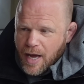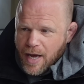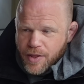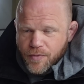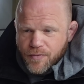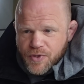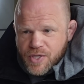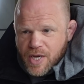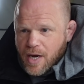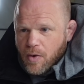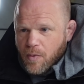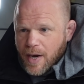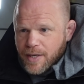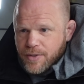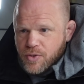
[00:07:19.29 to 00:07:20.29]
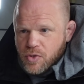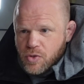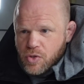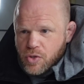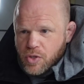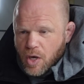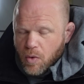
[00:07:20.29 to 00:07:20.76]
at the for sale ads and
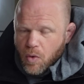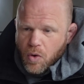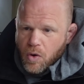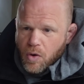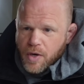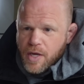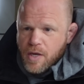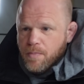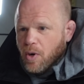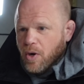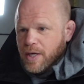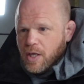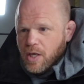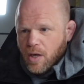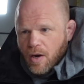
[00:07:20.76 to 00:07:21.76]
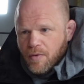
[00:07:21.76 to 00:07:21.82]
just go, oh, an e-bike kit,